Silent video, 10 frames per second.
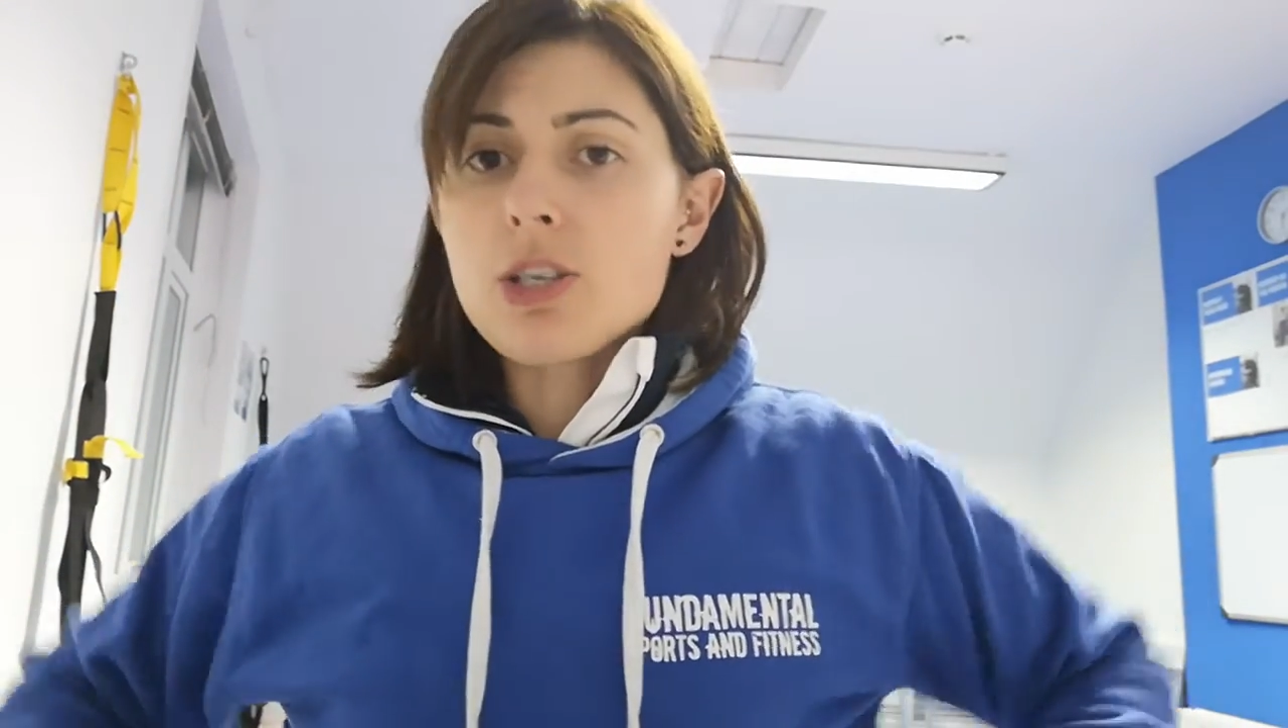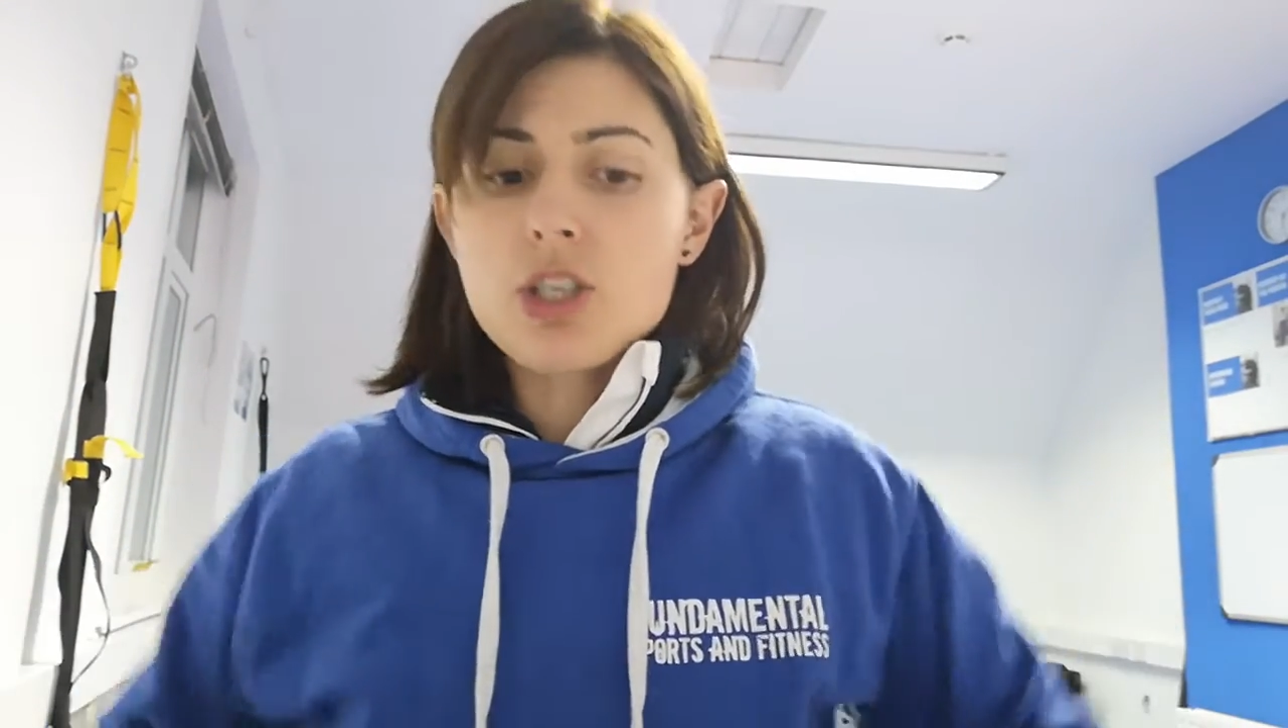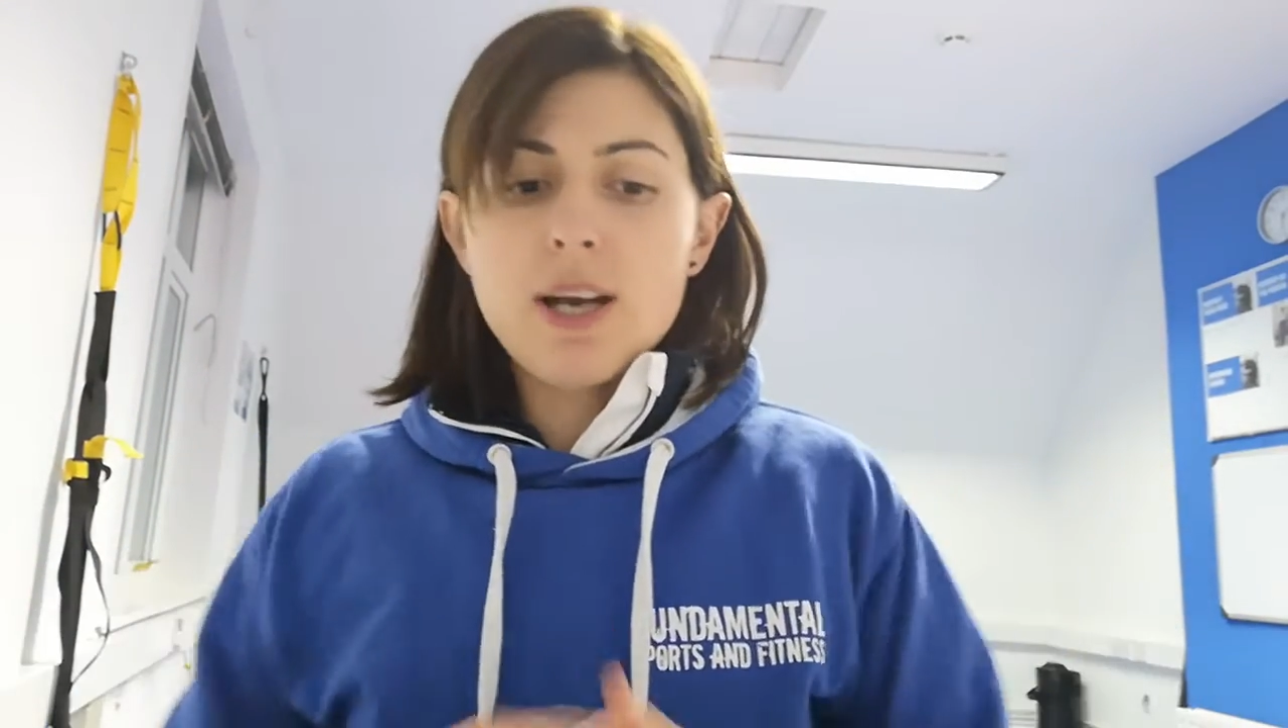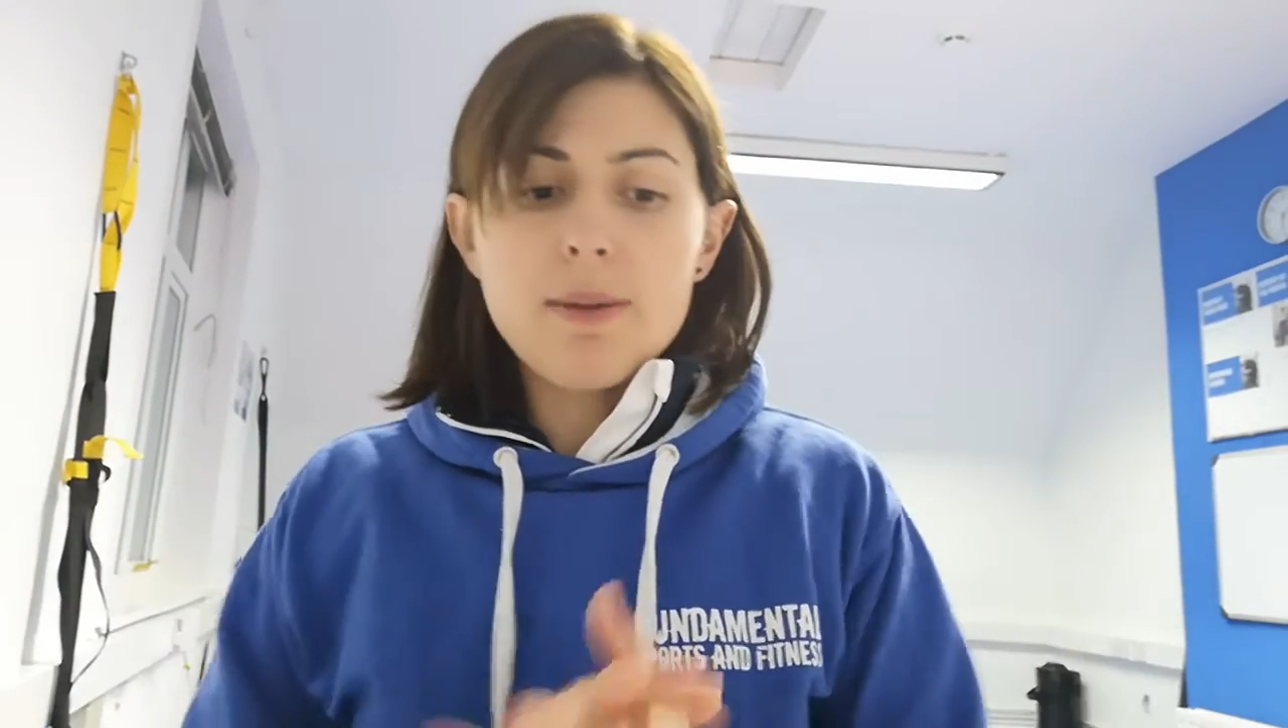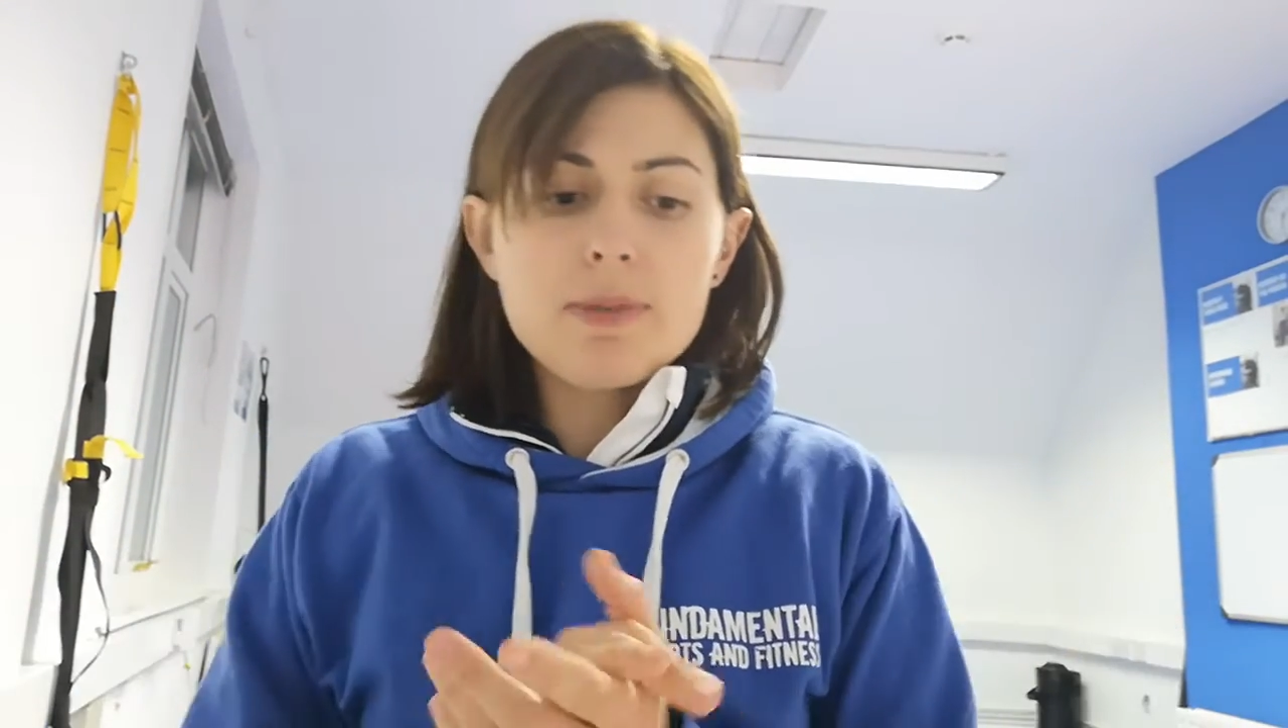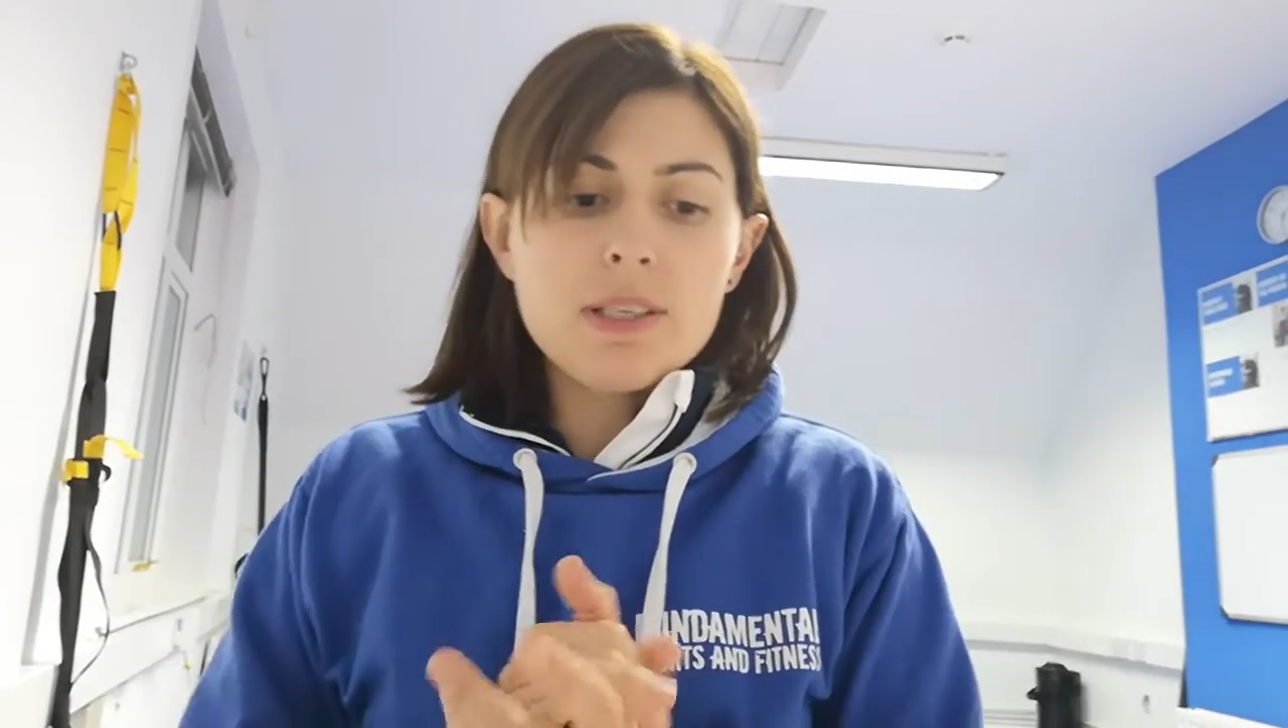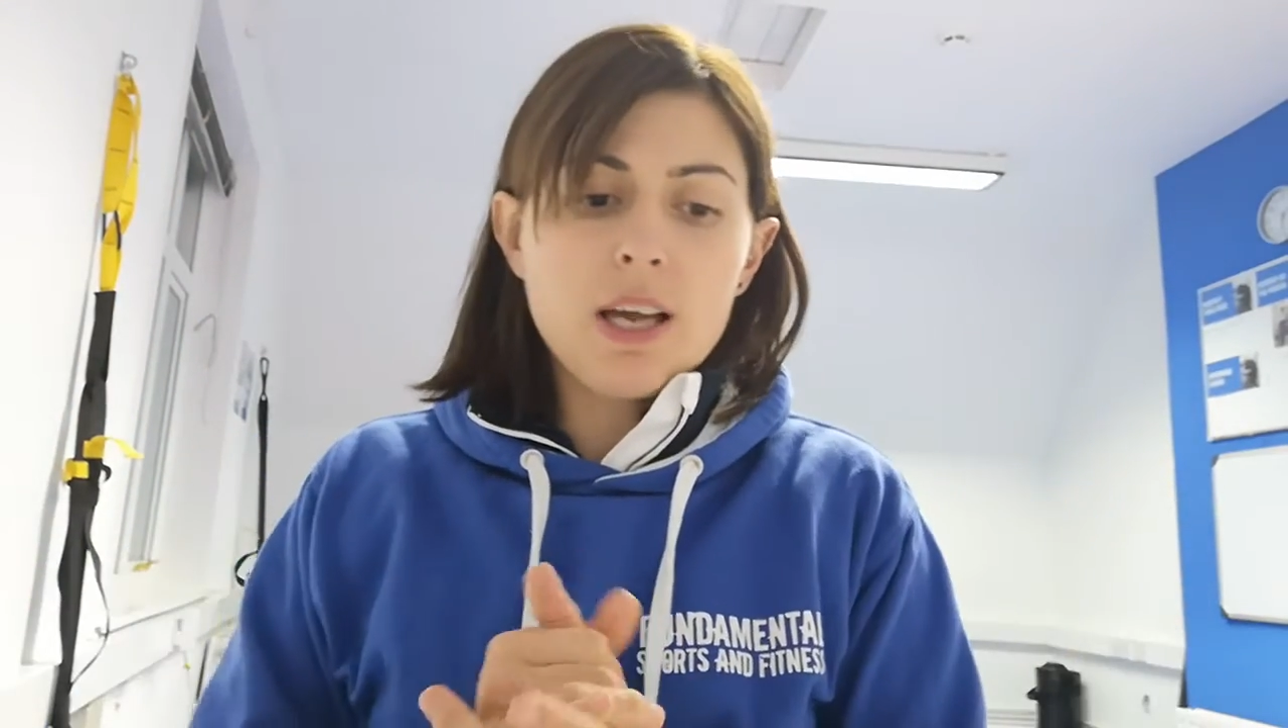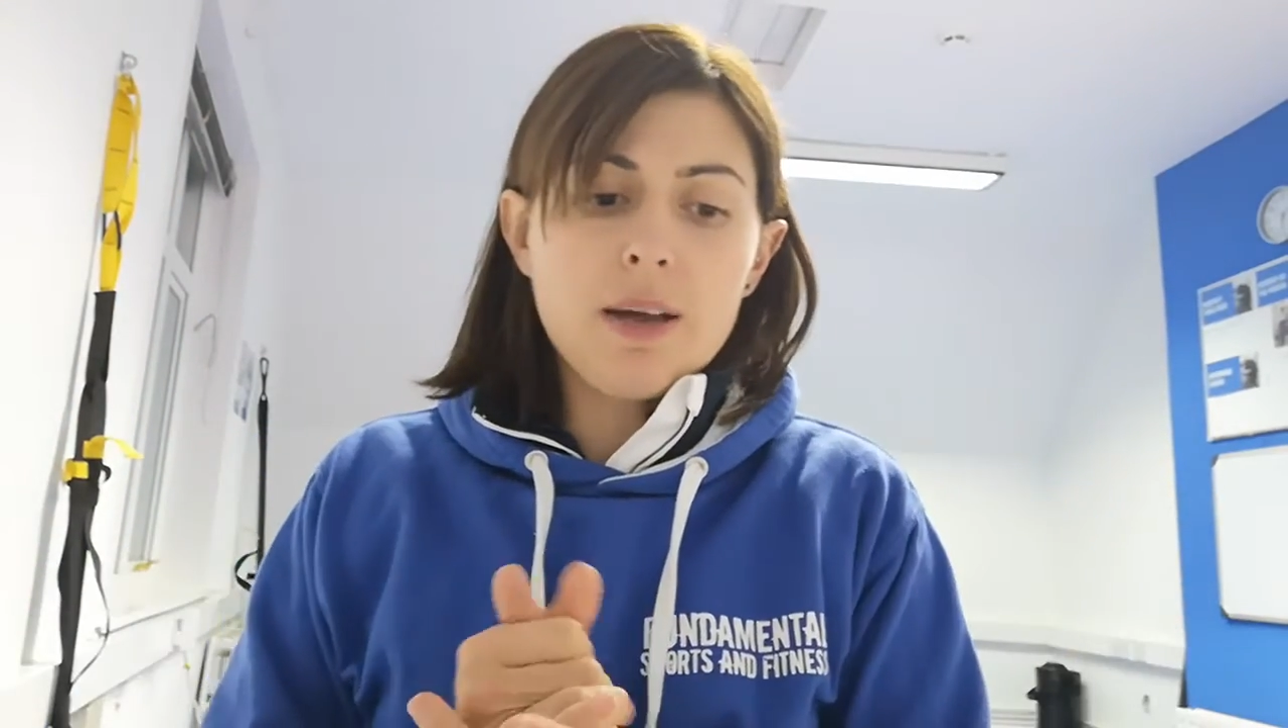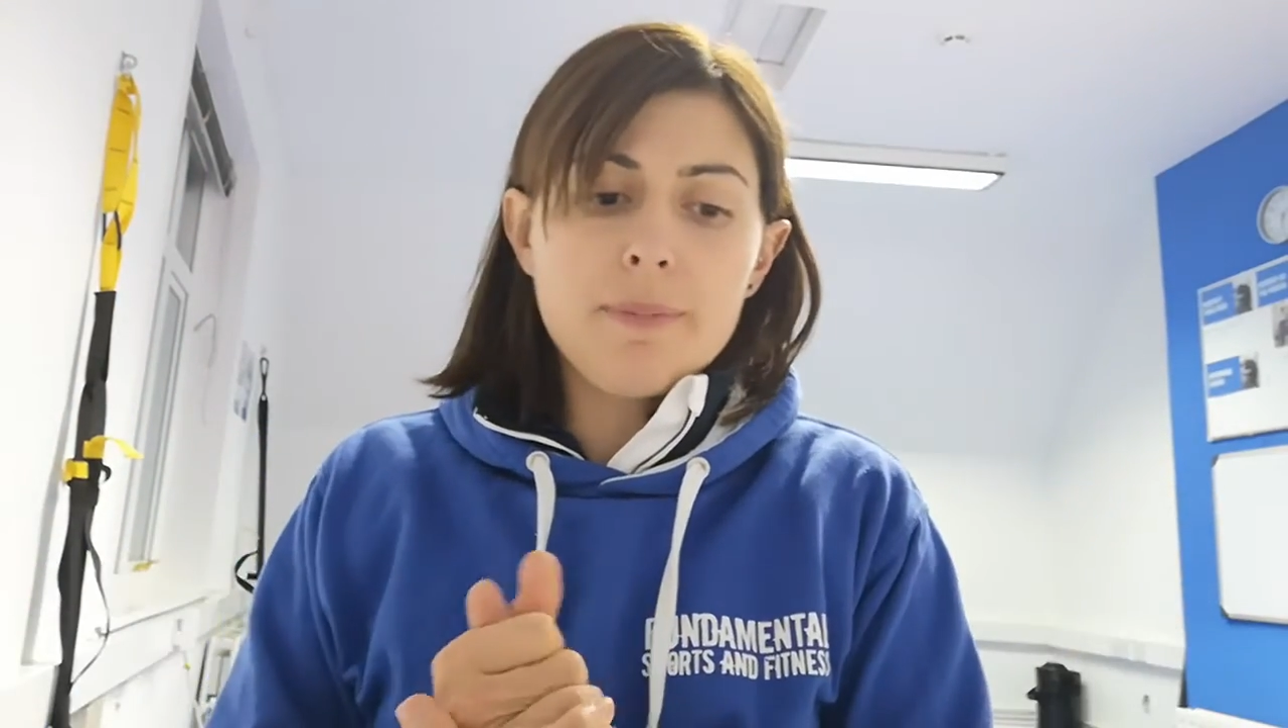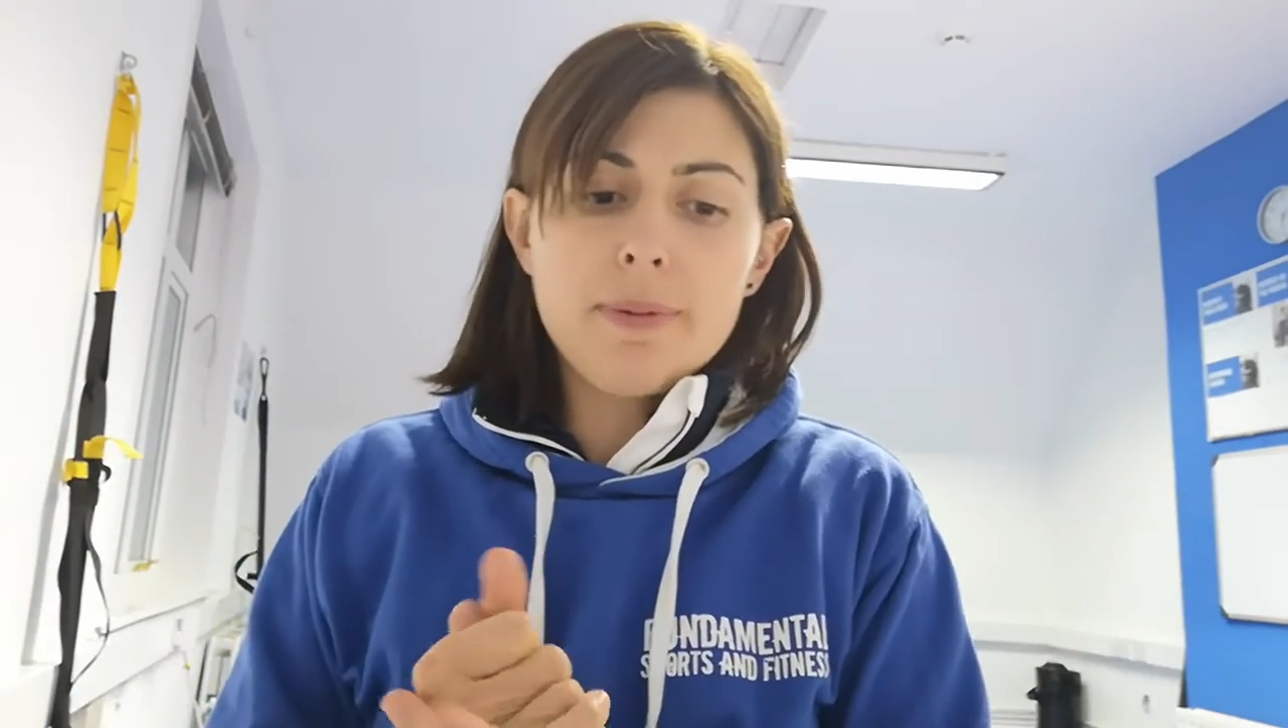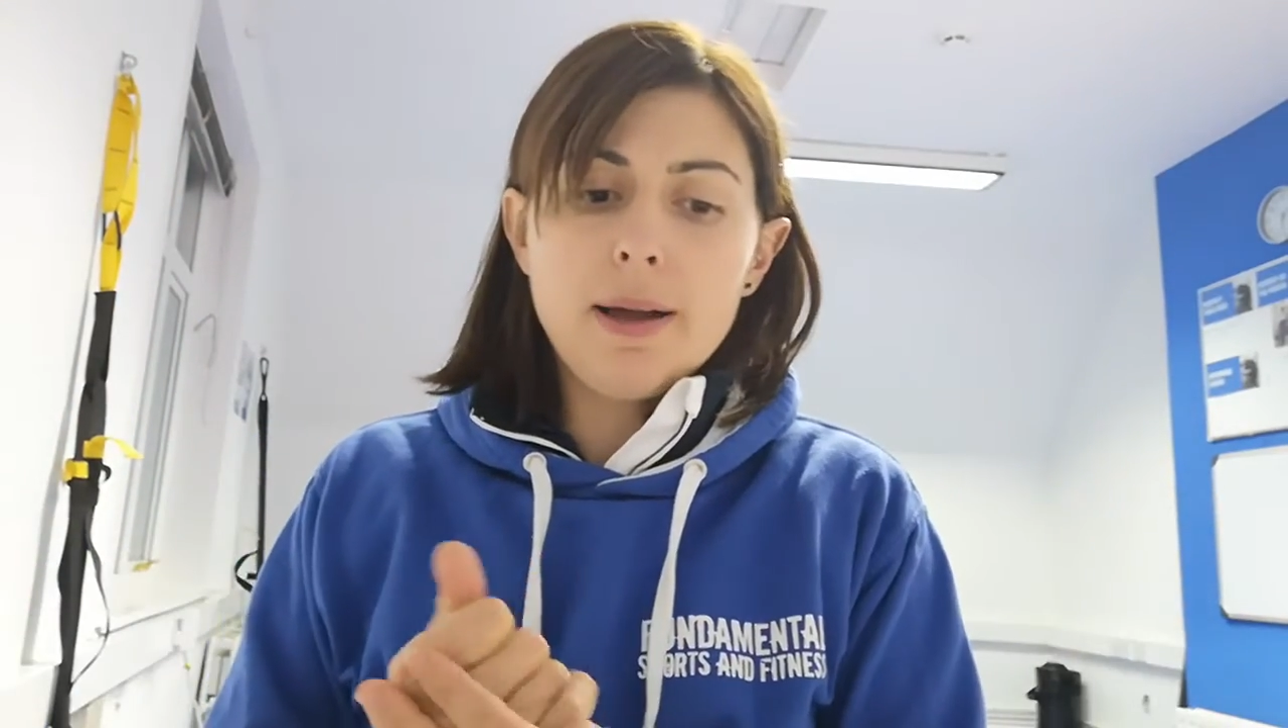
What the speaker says: straps up?